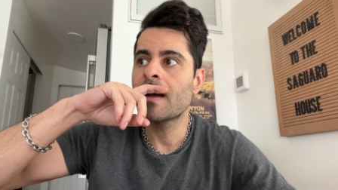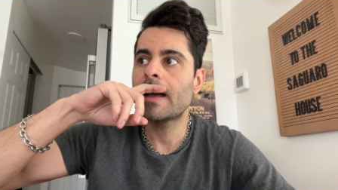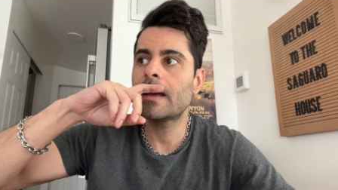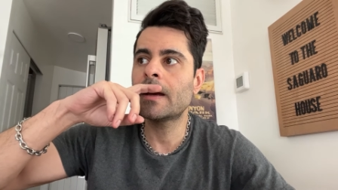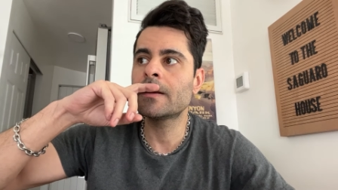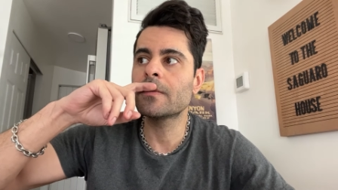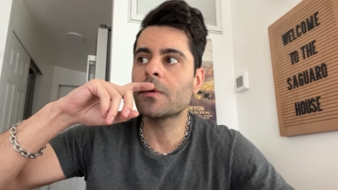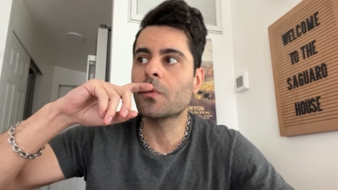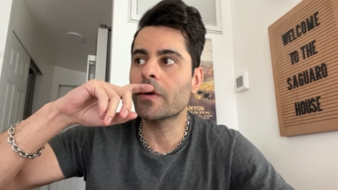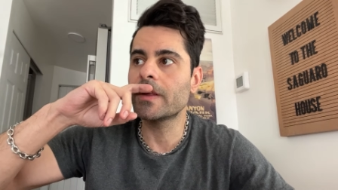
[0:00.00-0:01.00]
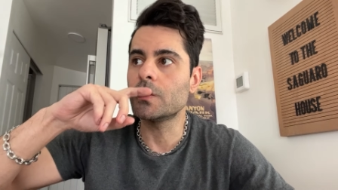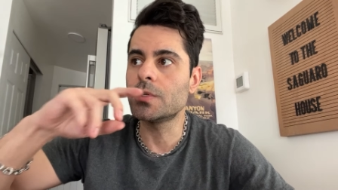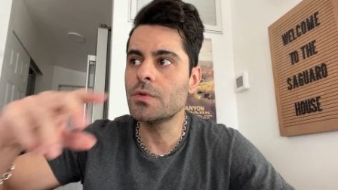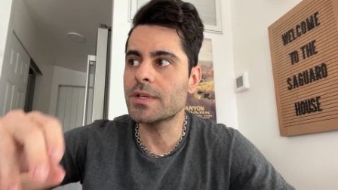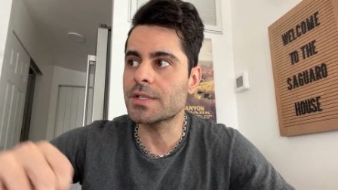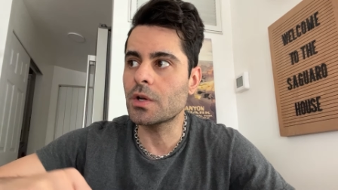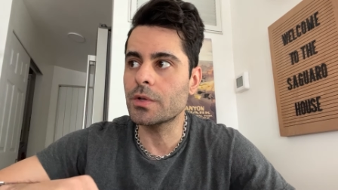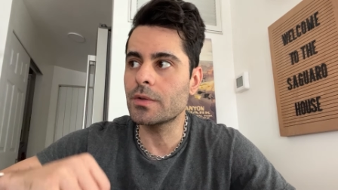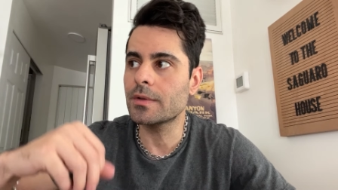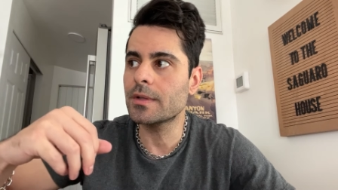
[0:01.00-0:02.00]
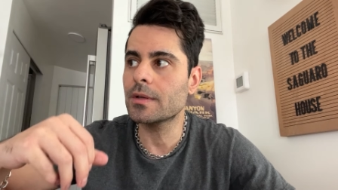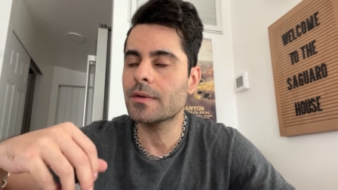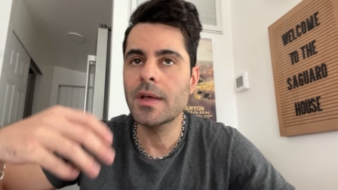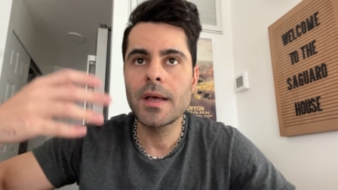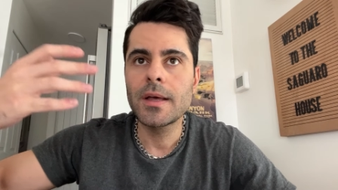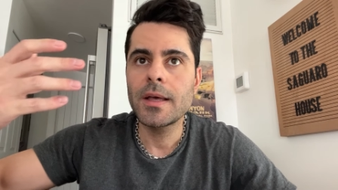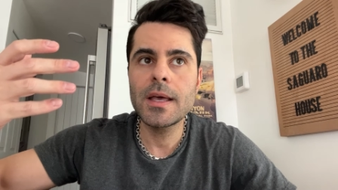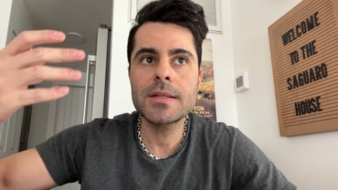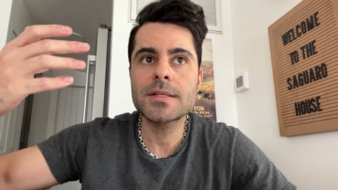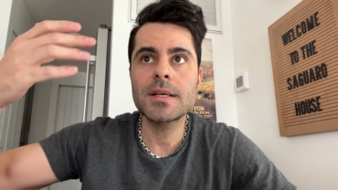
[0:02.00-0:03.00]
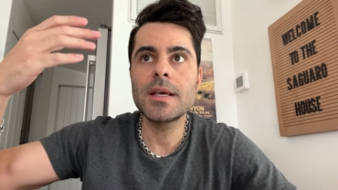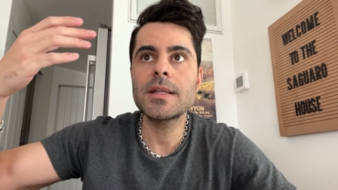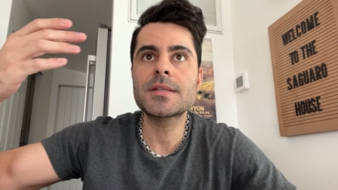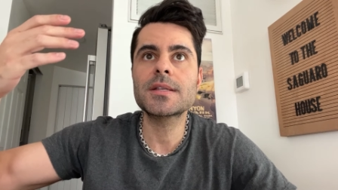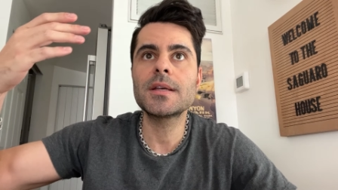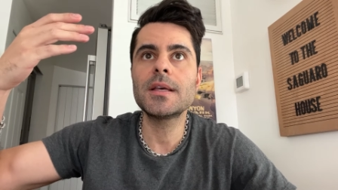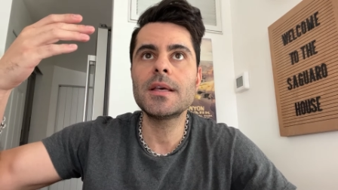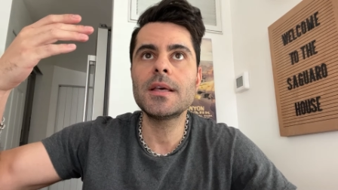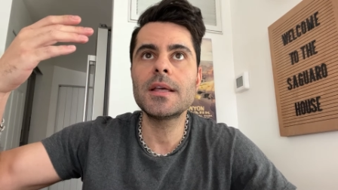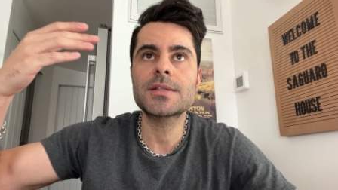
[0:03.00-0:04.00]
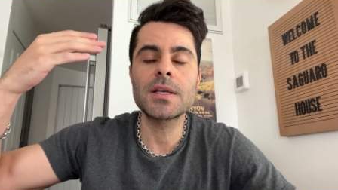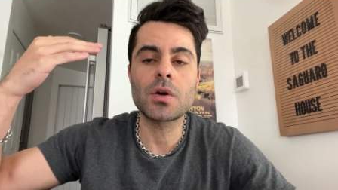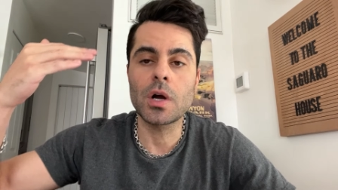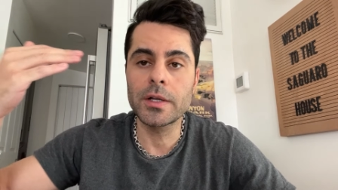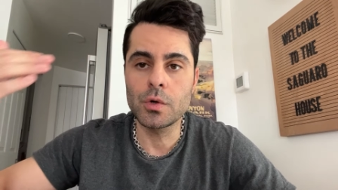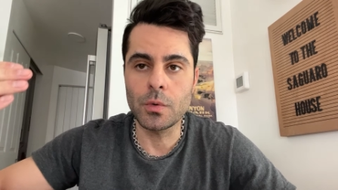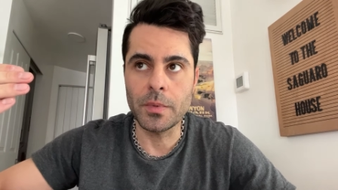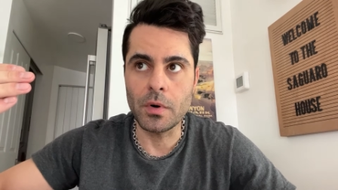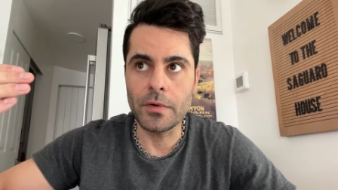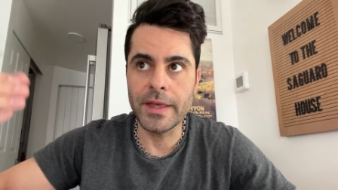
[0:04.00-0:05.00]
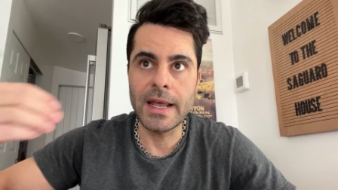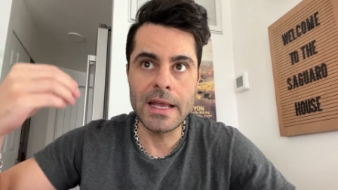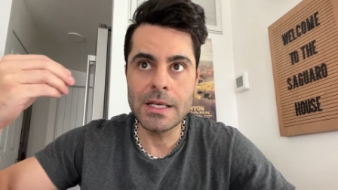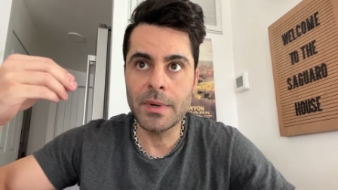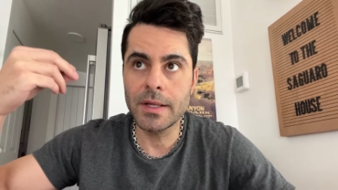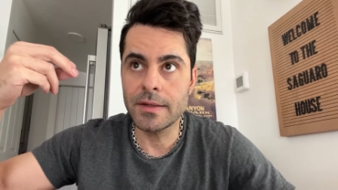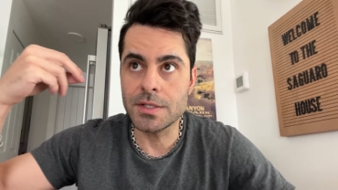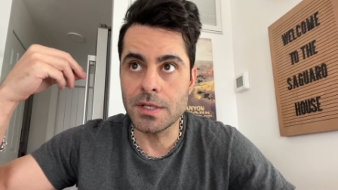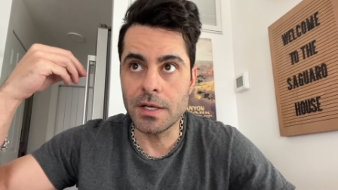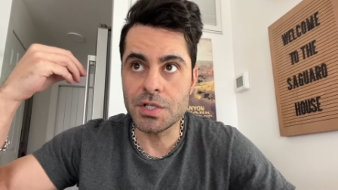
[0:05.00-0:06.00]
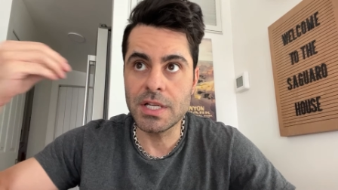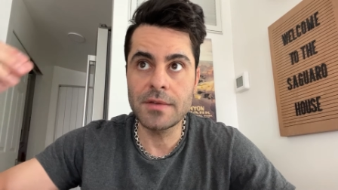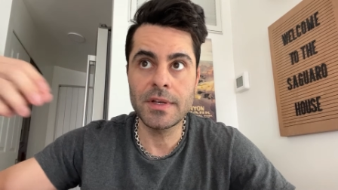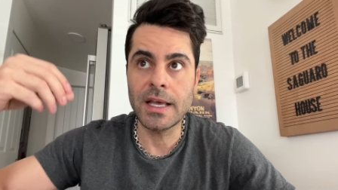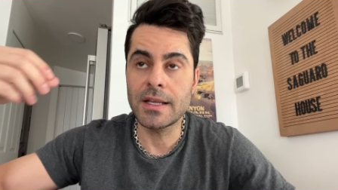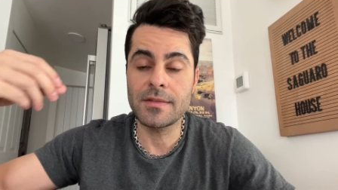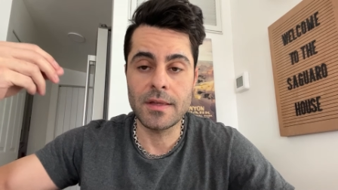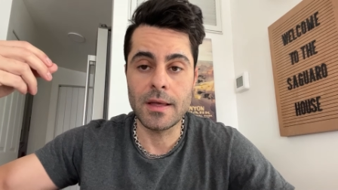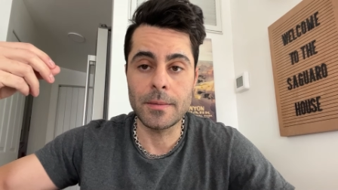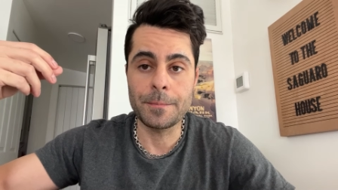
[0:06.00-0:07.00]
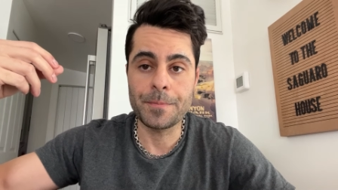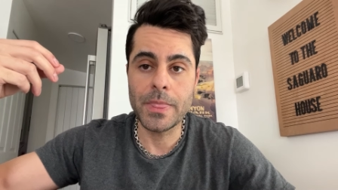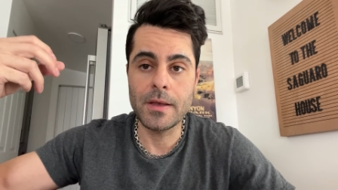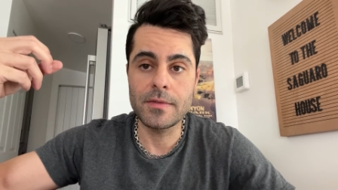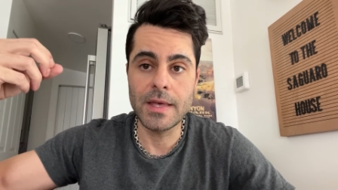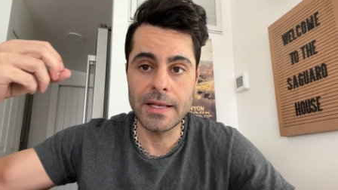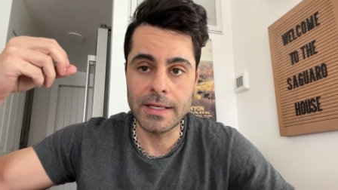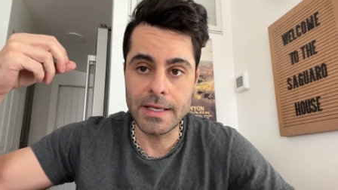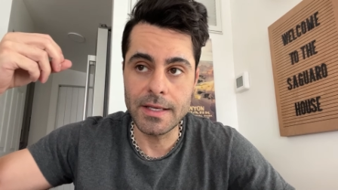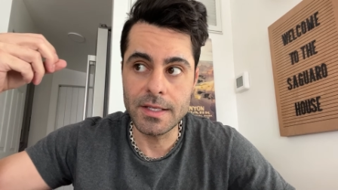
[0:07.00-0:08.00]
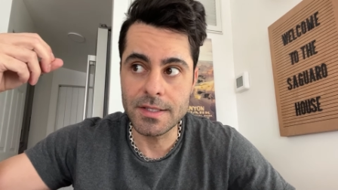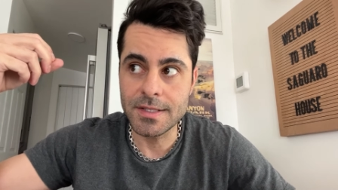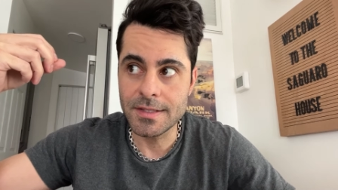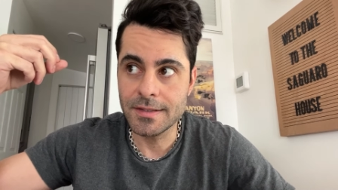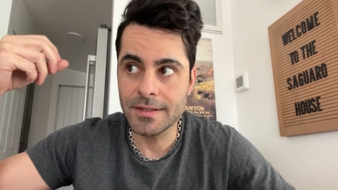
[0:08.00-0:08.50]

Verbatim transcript: And the more that you do this, you know, you, it's it's it's inarguable that anybody that's achieving anything that is